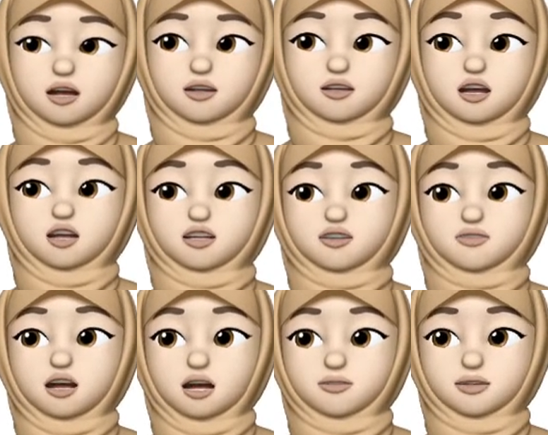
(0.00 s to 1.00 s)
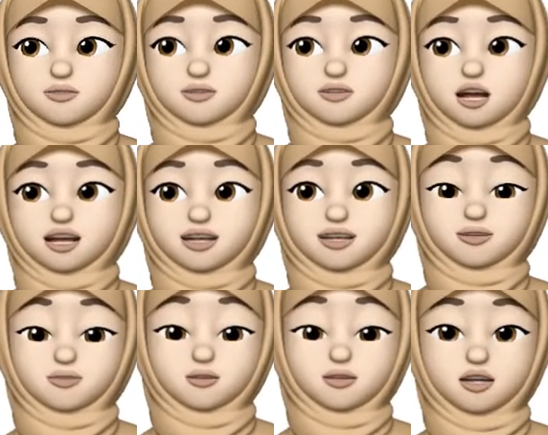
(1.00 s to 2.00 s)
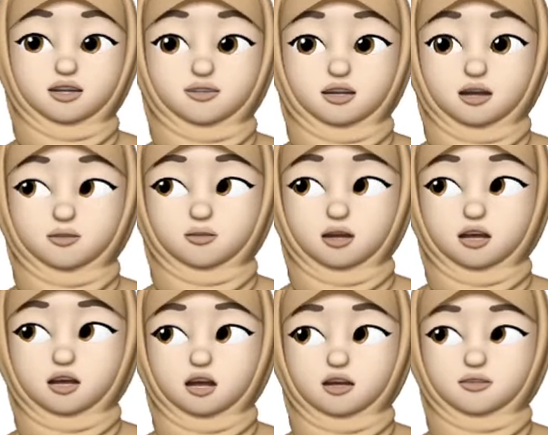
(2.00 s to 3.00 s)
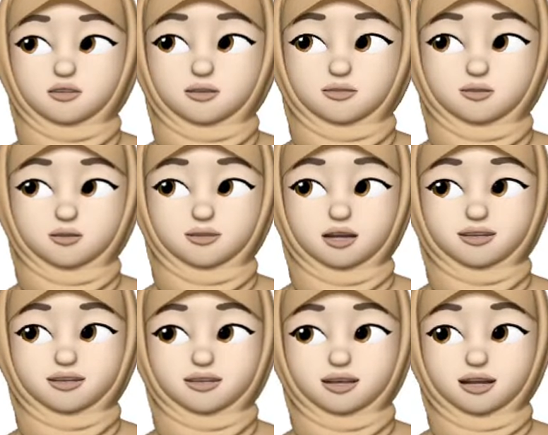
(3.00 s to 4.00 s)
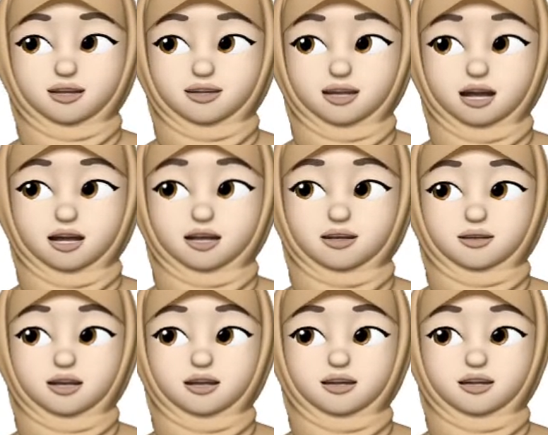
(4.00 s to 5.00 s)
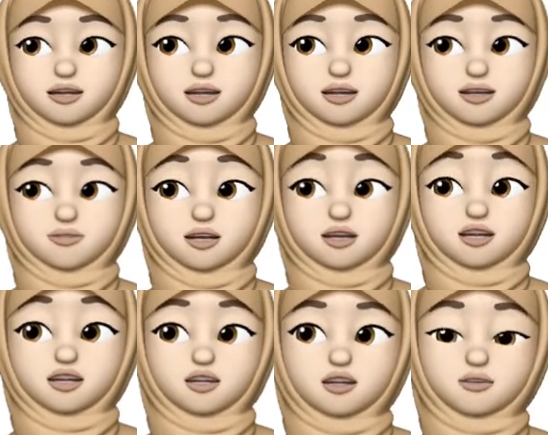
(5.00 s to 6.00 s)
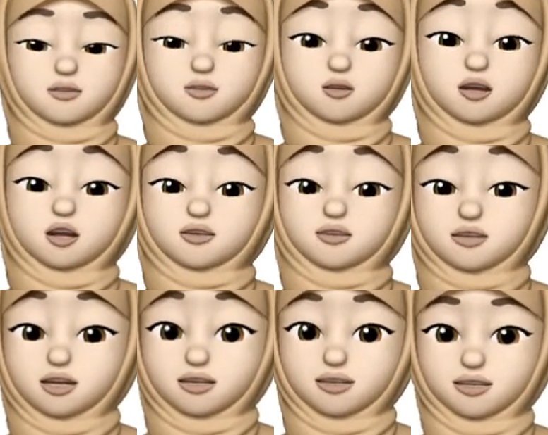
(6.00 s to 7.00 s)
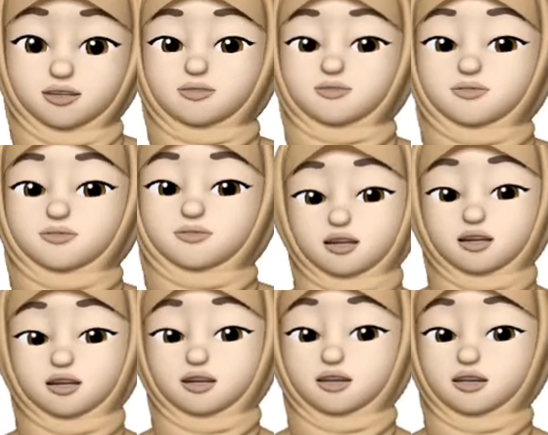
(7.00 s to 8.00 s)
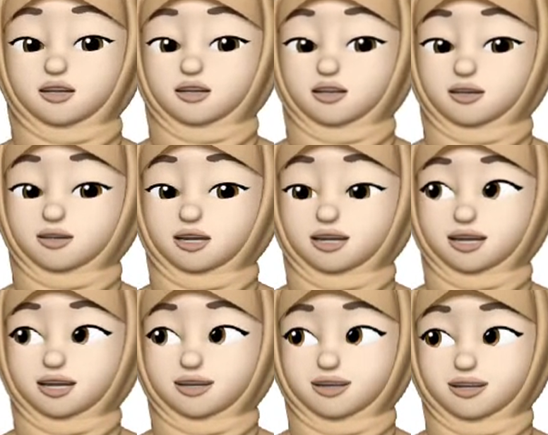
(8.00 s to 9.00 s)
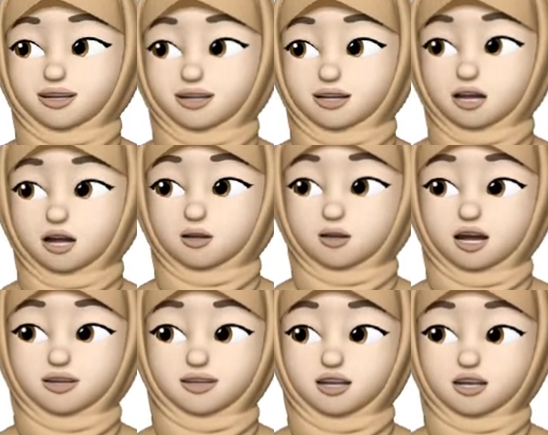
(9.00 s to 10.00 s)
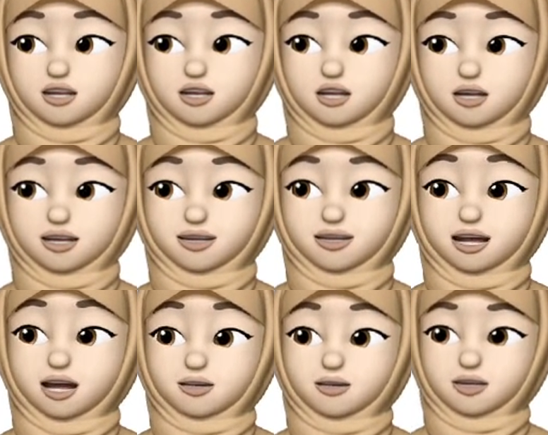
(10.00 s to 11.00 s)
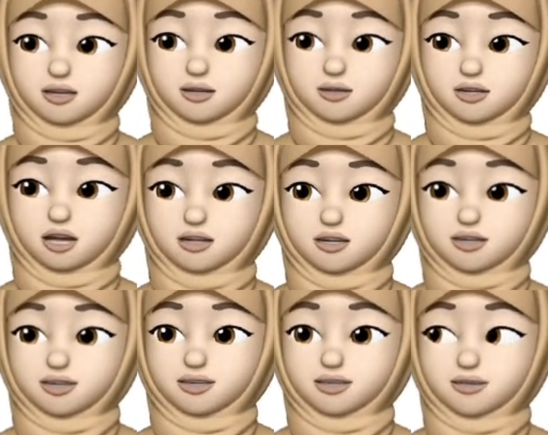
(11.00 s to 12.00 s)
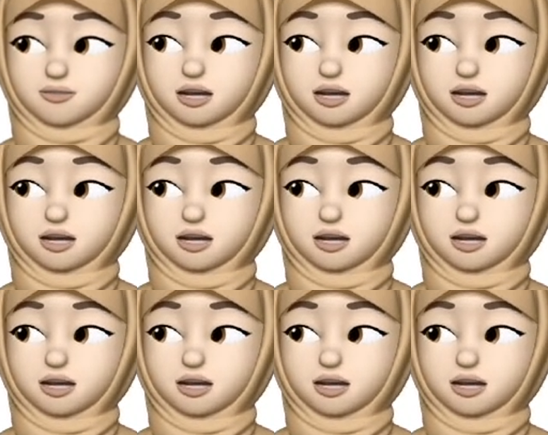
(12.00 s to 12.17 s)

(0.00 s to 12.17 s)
The collagen fibers provide a supporting framework for smooth muscle cells and limit the distensibility of the wall of the vessel. The tunica externa or adventitia is the outer coat and consists